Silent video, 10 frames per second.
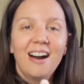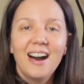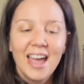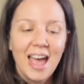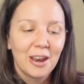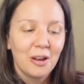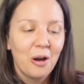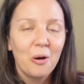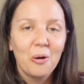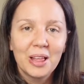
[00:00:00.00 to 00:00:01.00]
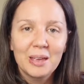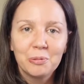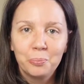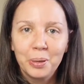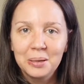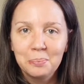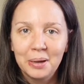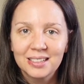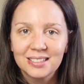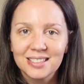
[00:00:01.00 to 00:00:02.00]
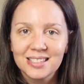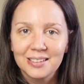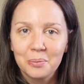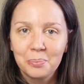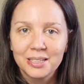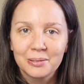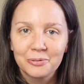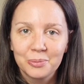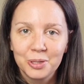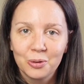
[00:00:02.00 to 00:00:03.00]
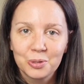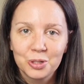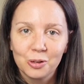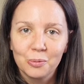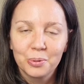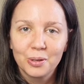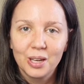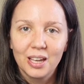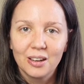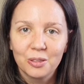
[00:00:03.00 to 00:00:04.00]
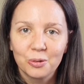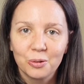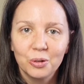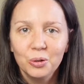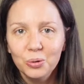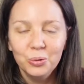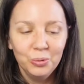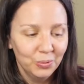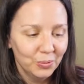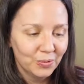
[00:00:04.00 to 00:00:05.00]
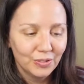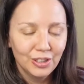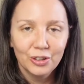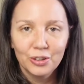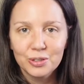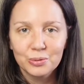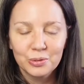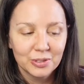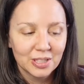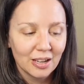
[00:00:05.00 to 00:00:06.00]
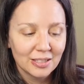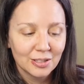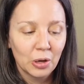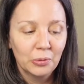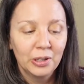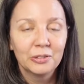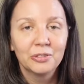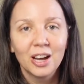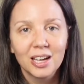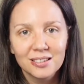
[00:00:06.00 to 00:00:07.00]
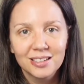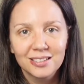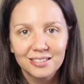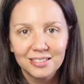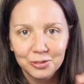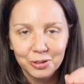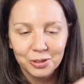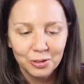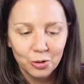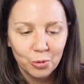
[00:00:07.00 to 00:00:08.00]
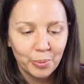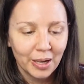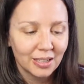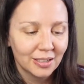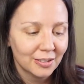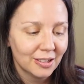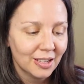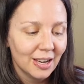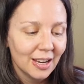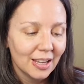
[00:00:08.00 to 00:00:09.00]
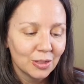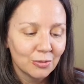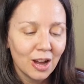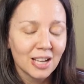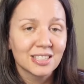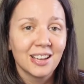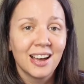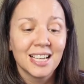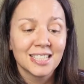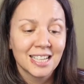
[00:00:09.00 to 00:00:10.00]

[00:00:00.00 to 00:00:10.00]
I had a whole heap of pink buttons that I'd picked up from the op shop, and I thought, oh, you know, there's all different sizes. Hopefully, I find you know a normal button in the in the right size.